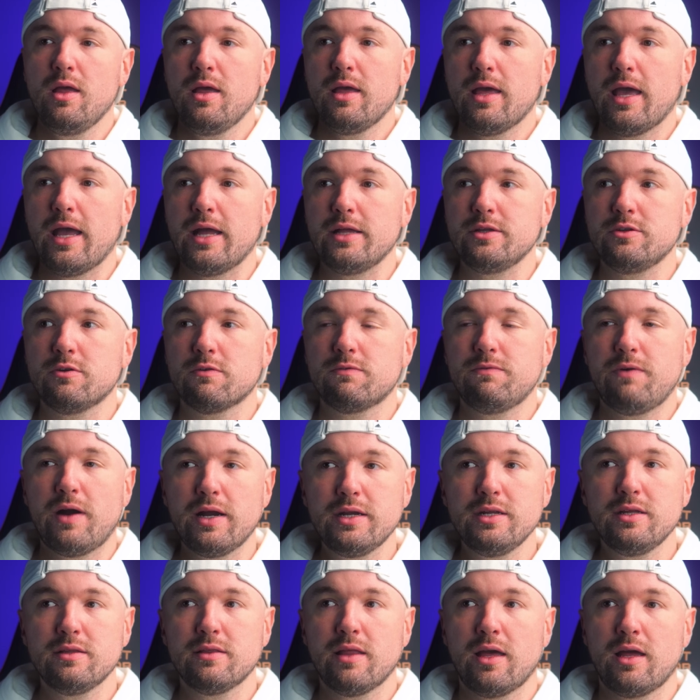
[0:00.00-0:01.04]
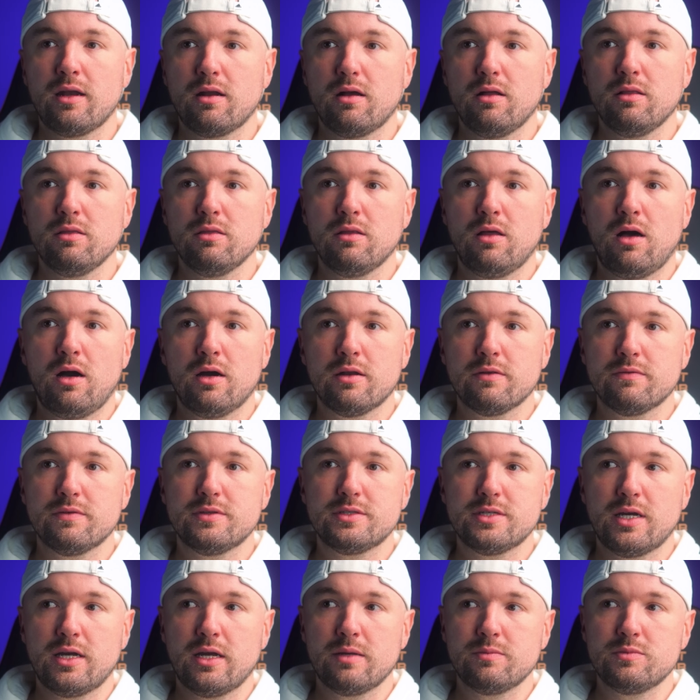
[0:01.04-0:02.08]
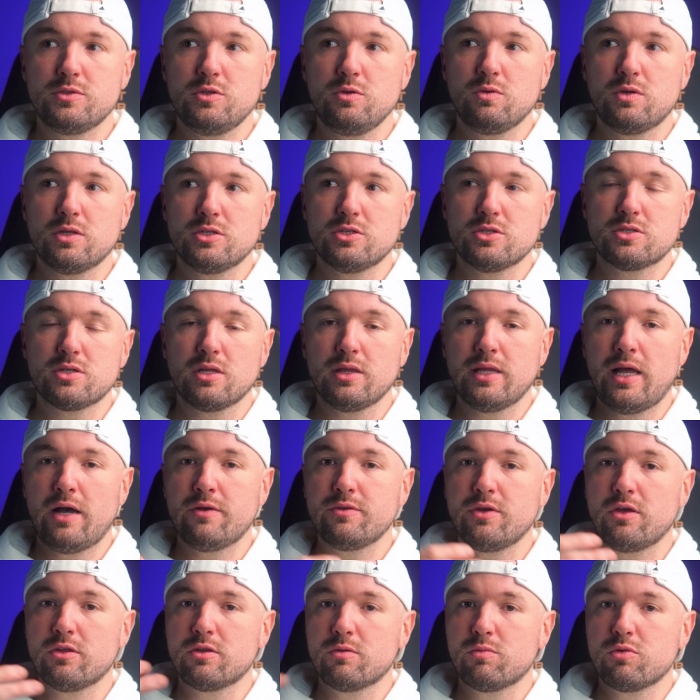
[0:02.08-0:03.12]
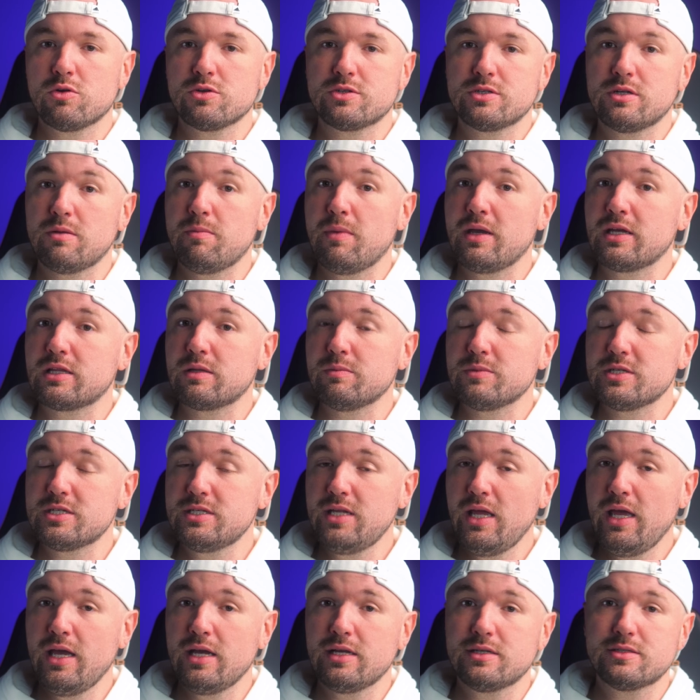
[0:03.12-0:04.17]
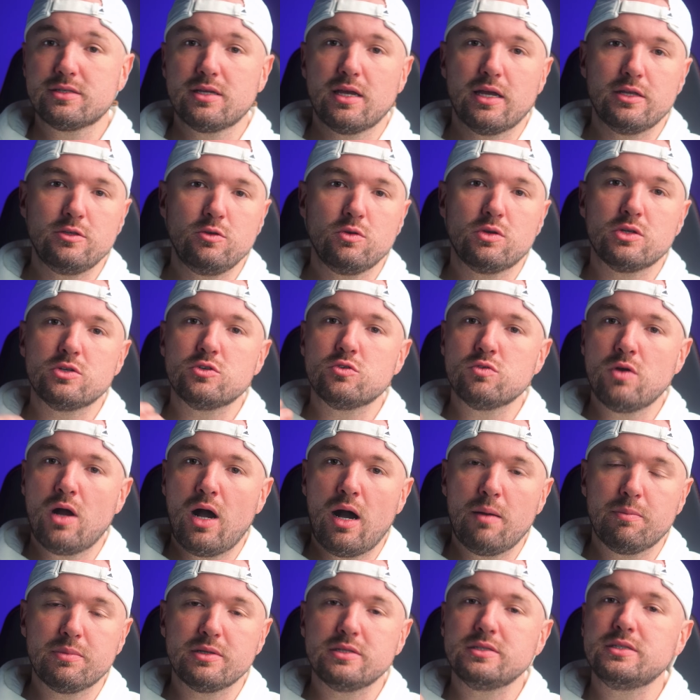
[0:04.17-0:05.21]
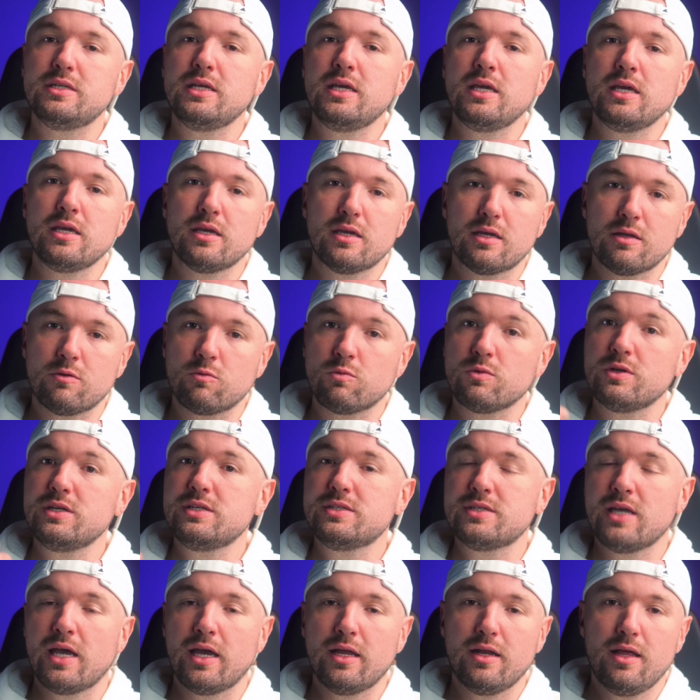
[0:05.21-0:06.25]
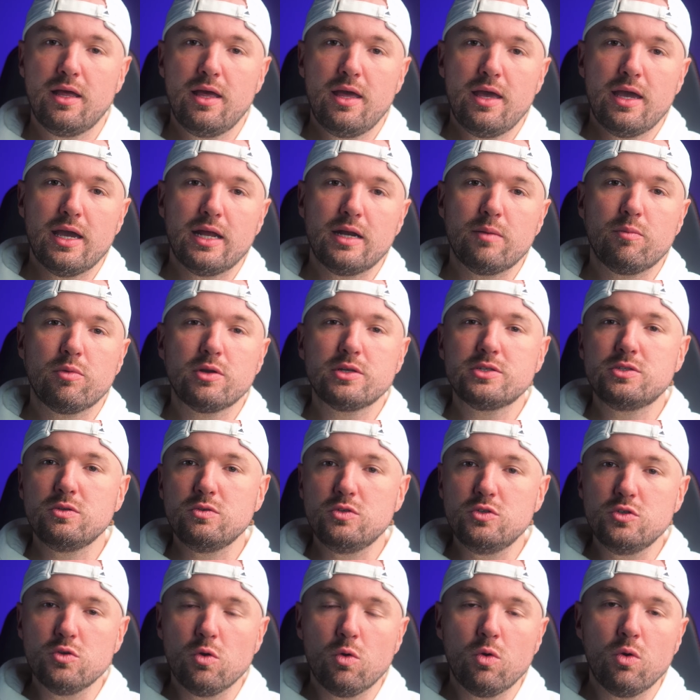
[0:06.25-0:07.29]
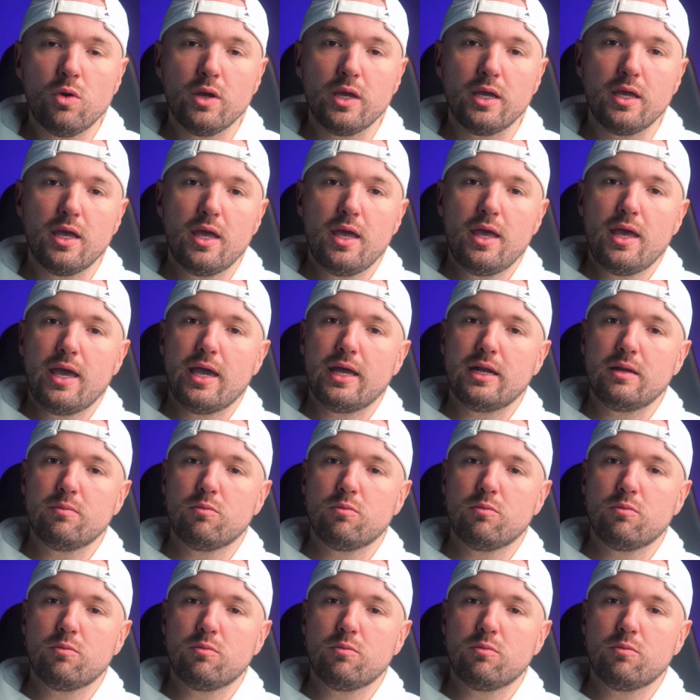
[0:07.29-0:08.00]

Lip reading: and you're finding that a lot of the times you can just allow the other person to make the mistakes, and you can drop and dink and reset, and it brings you joy, and